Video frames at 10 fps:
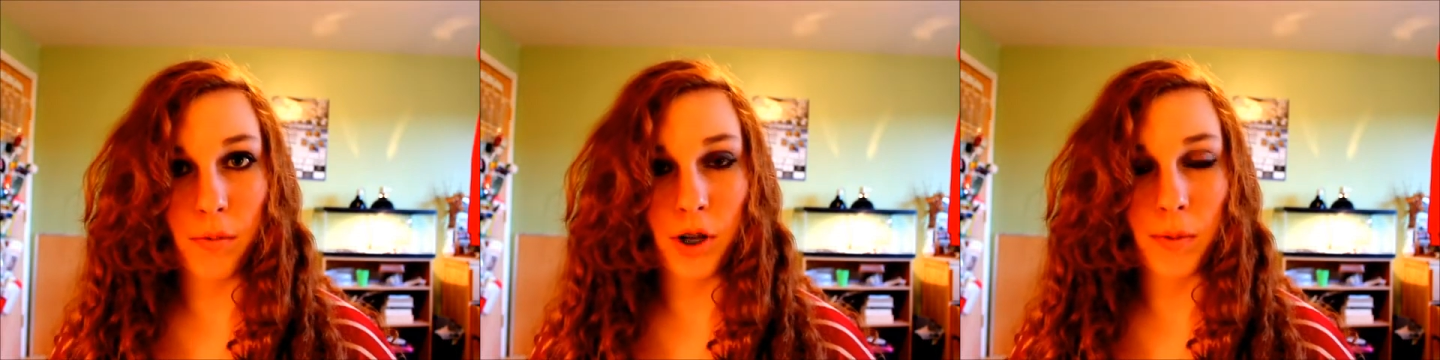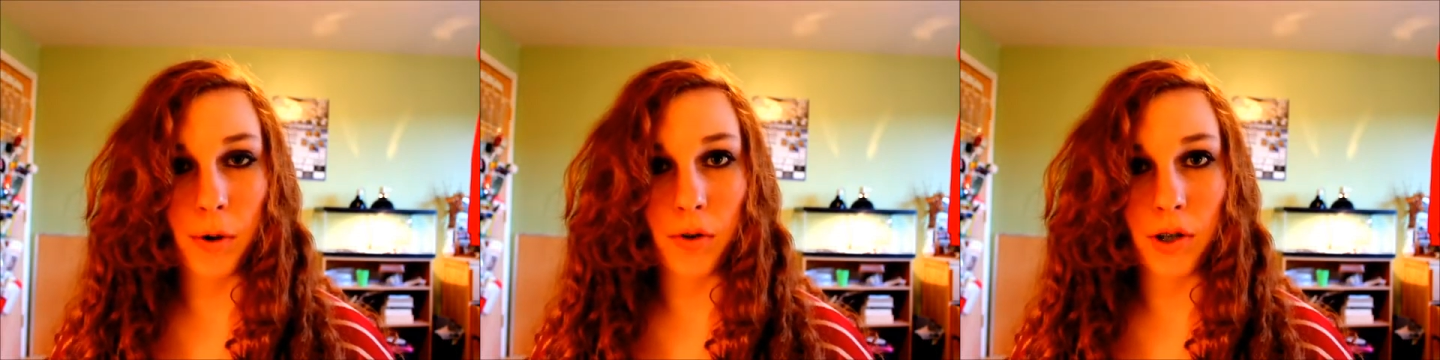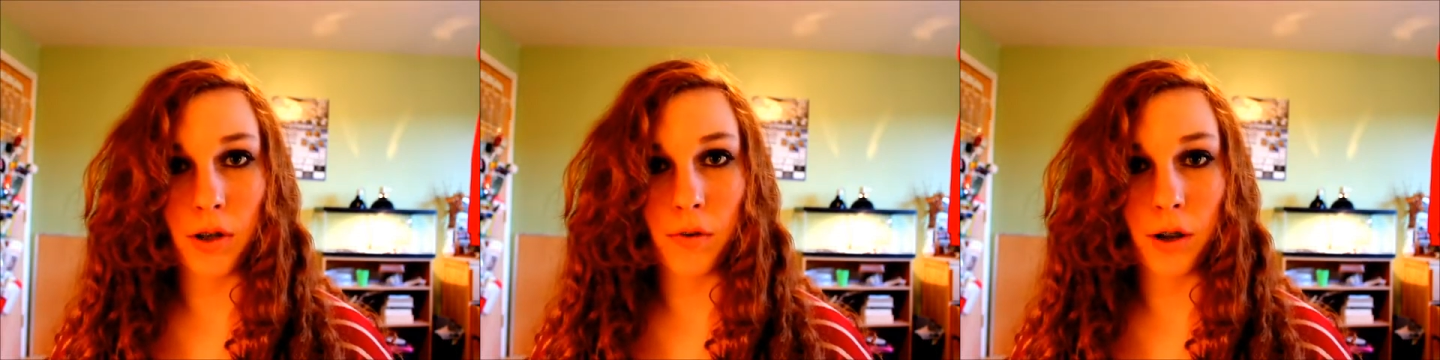We just
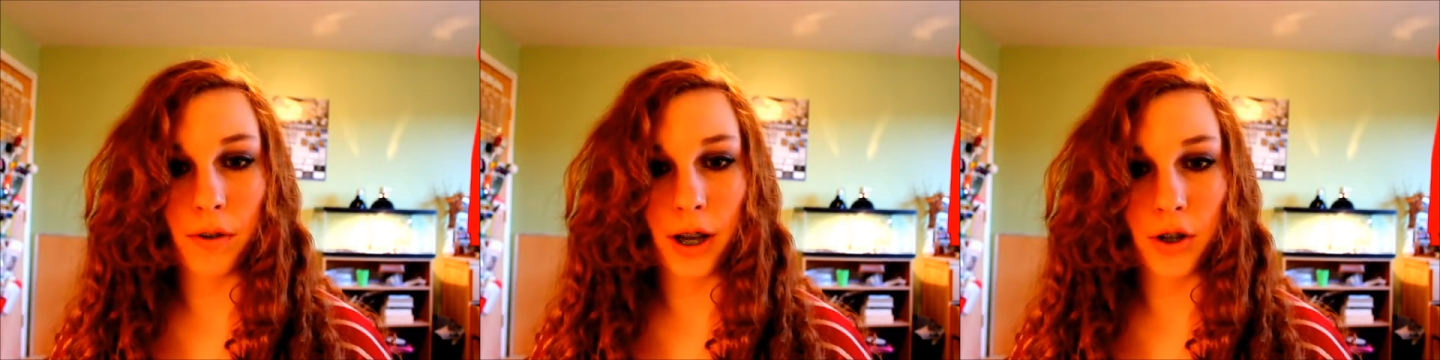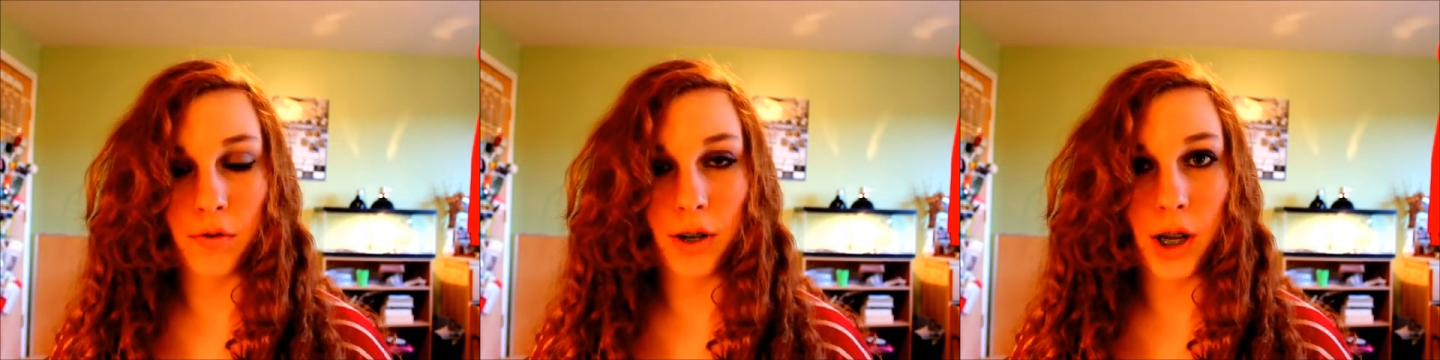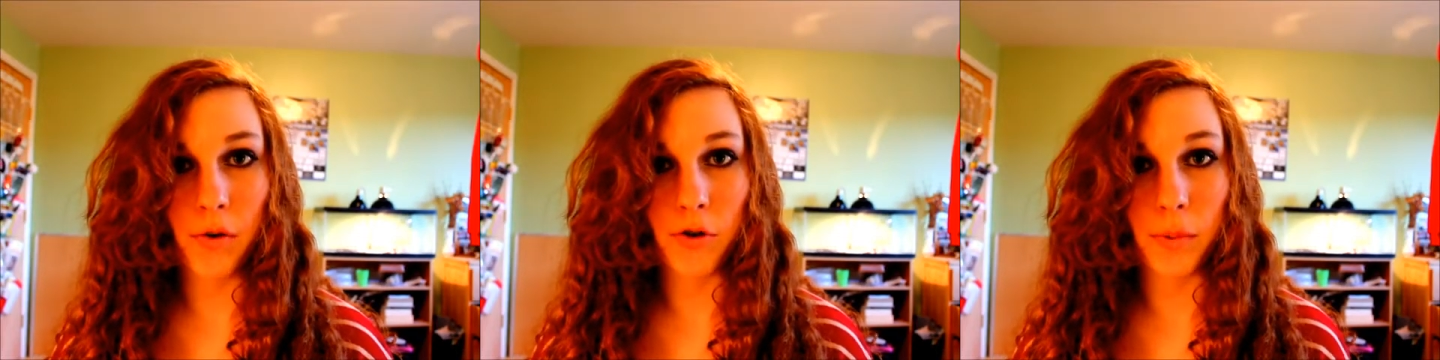posted a new fall fashion
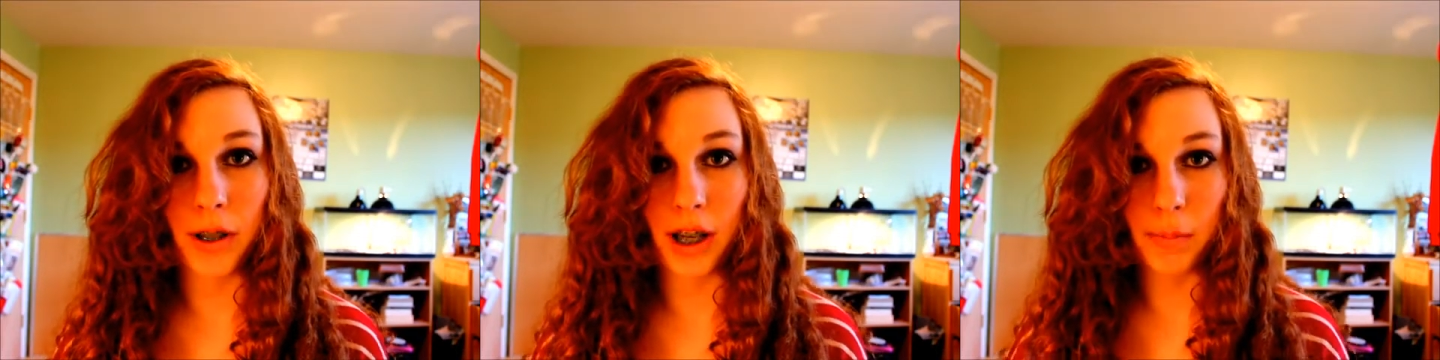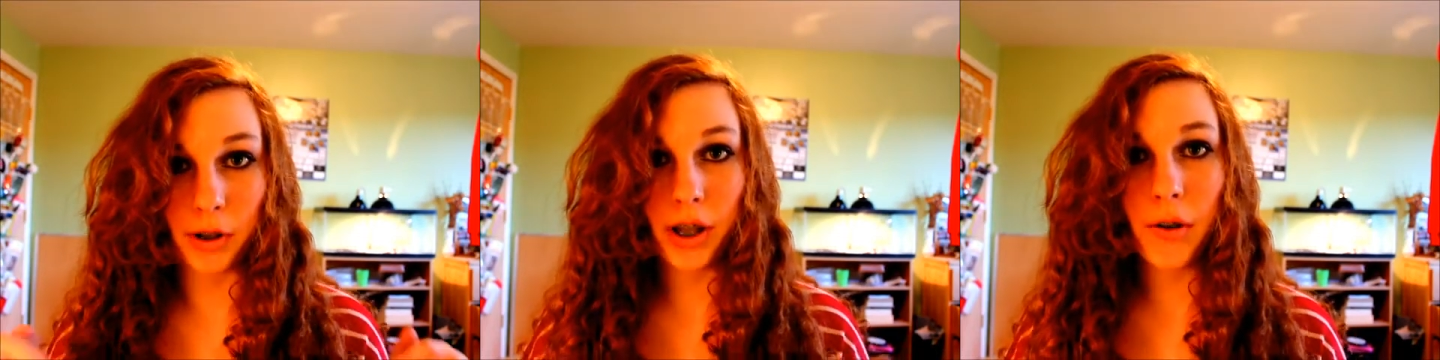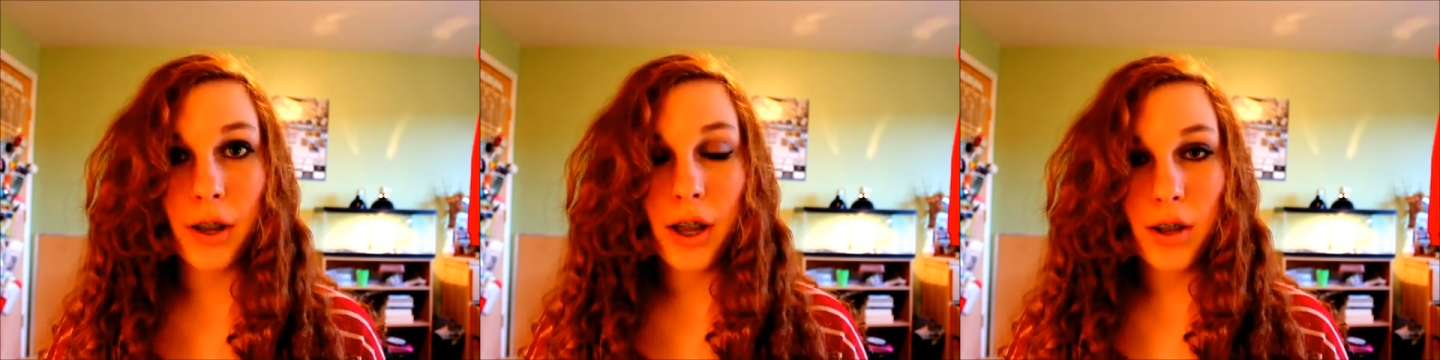video, which will be linked below.